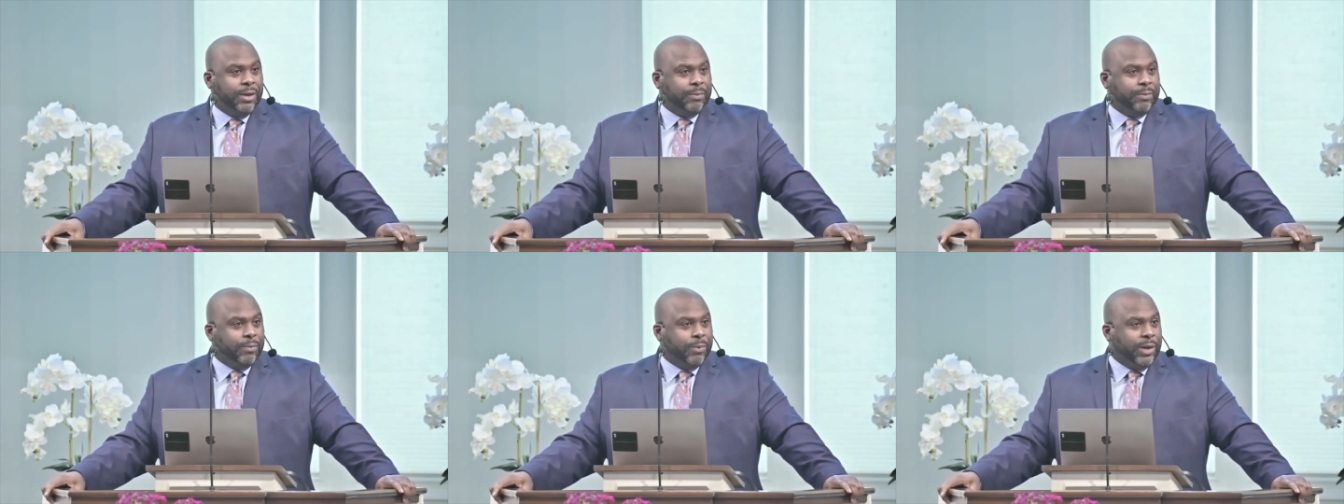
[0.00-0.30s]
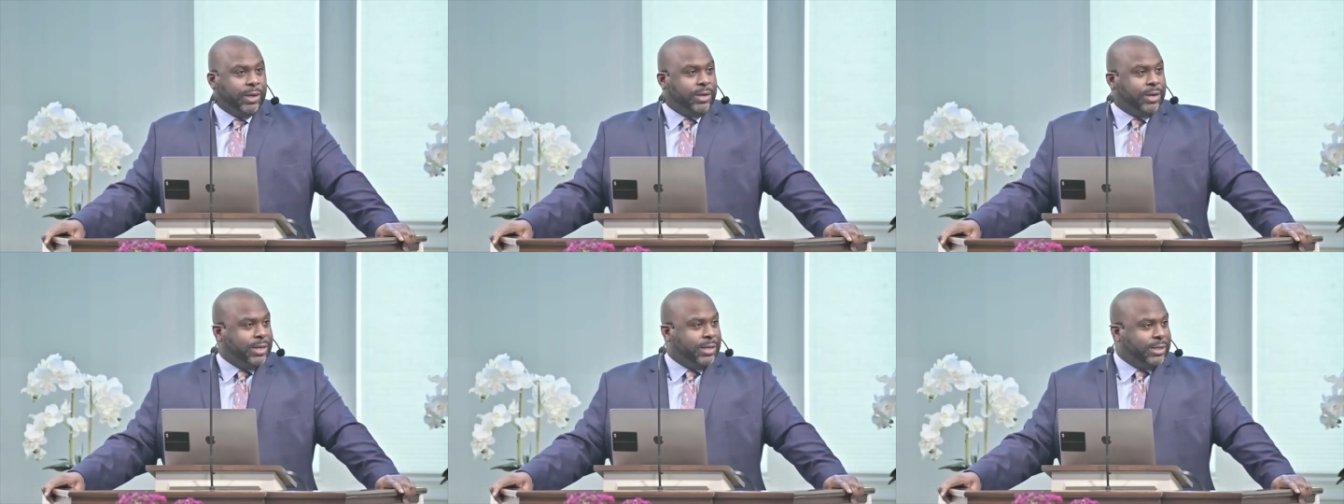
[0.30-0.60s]

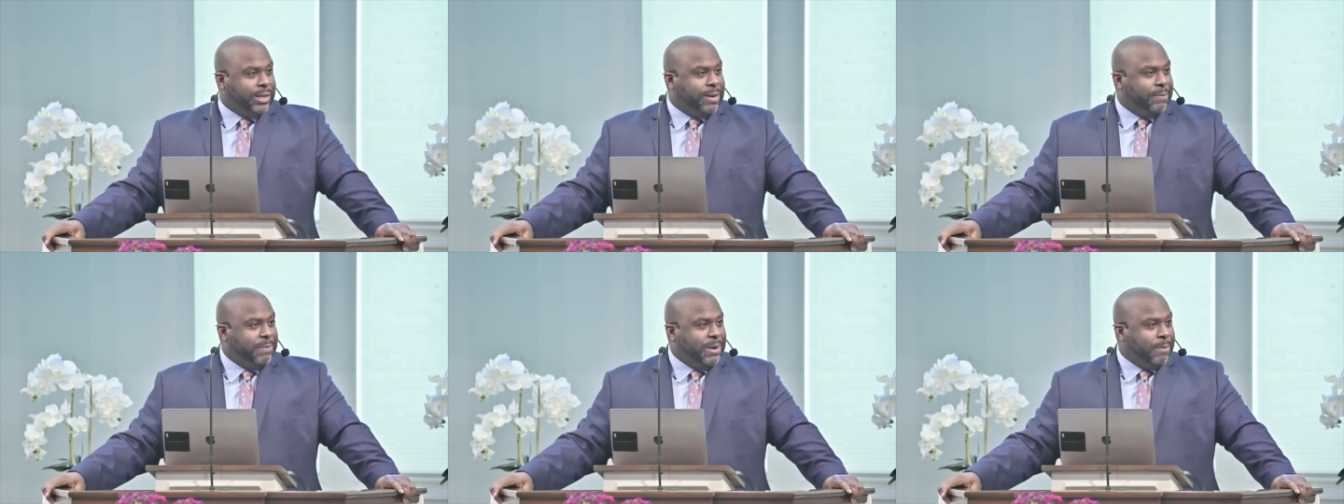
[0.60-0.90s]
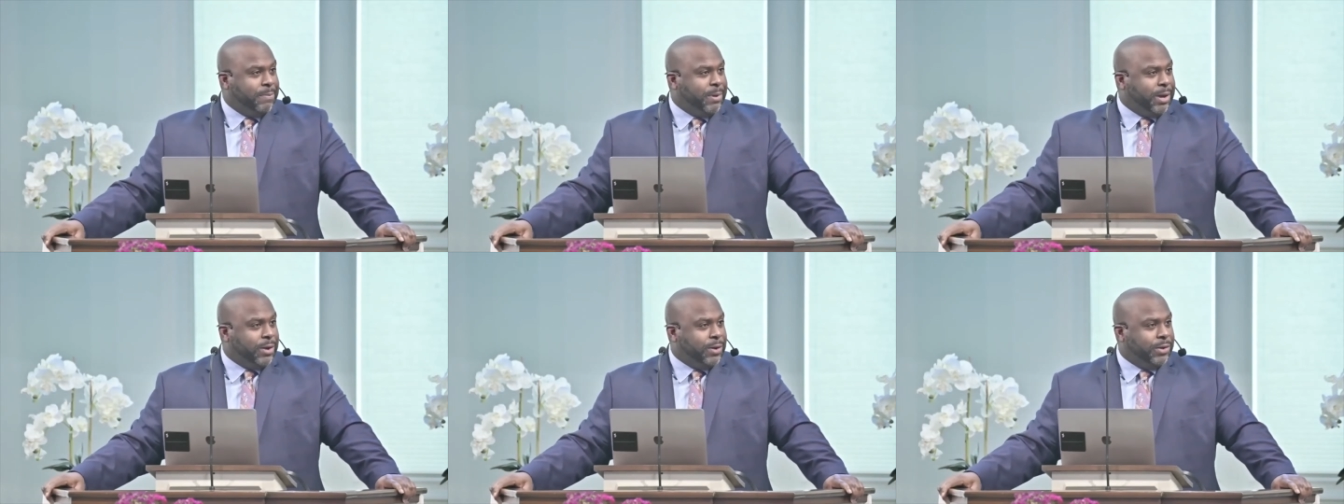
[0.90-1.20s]
What good is an
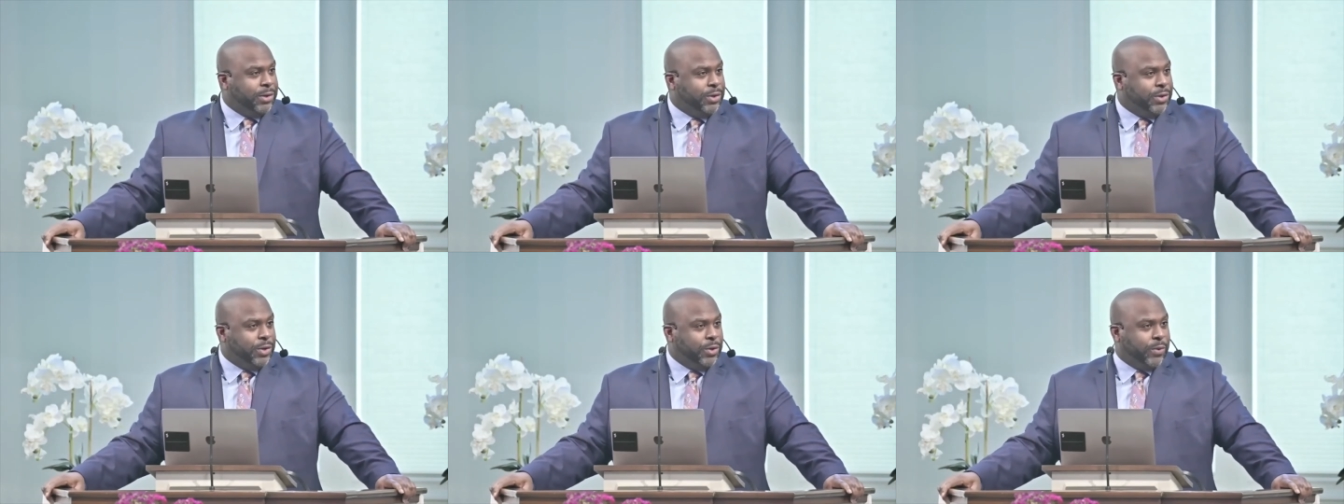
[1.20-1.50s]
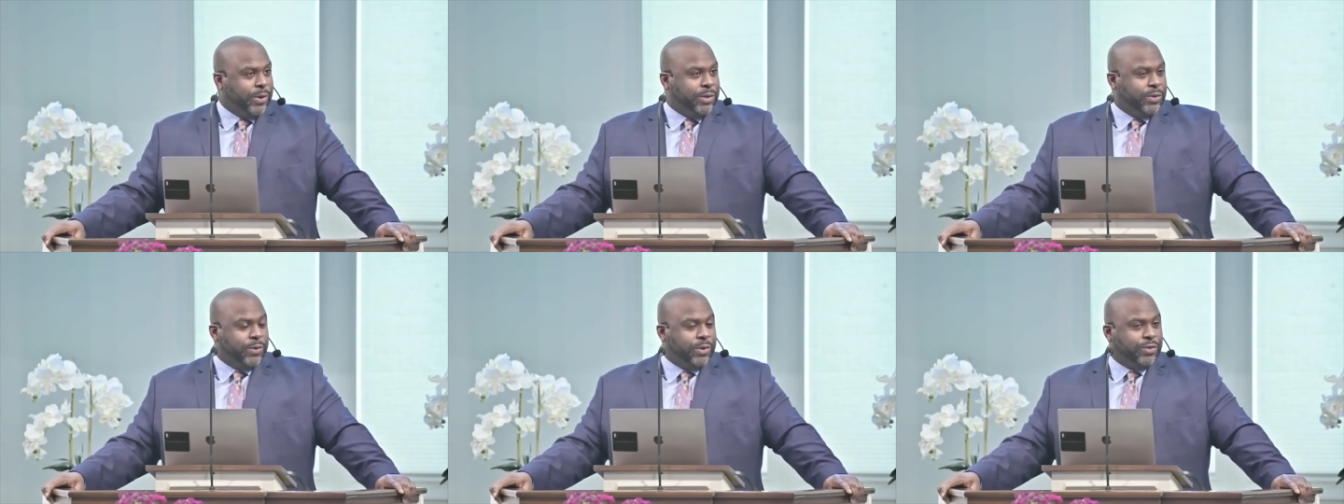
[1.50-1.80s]
amoeba going to do you
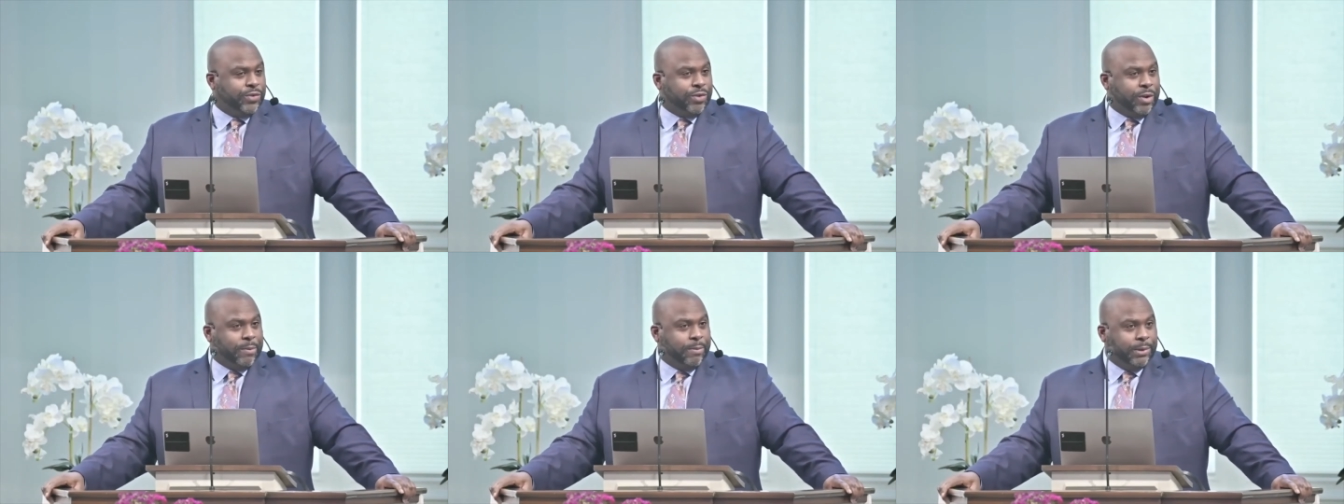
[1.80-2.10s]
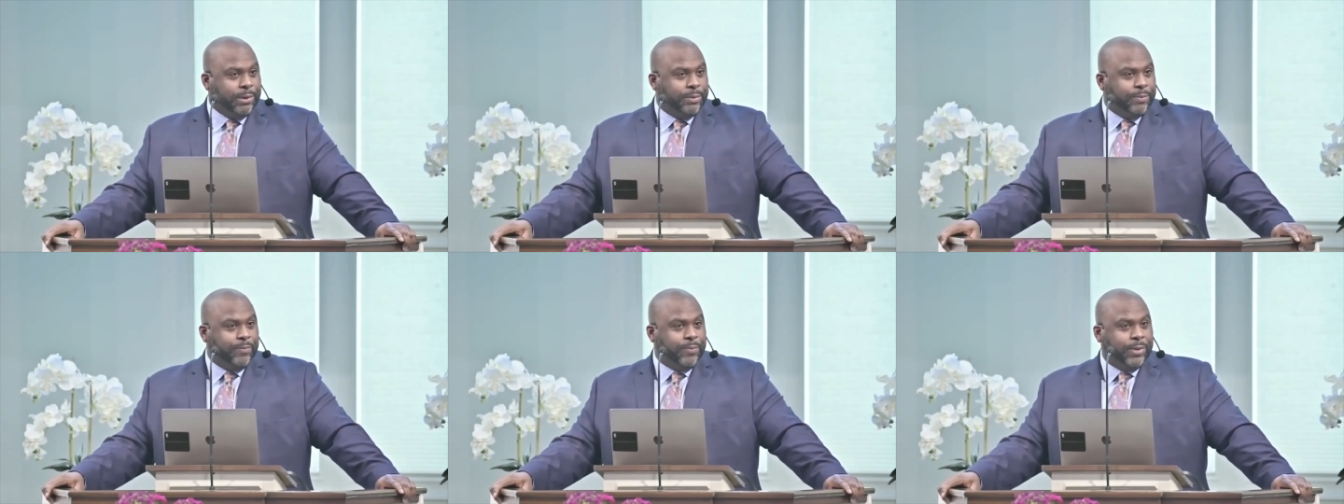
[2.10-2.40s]
when you're in trouble?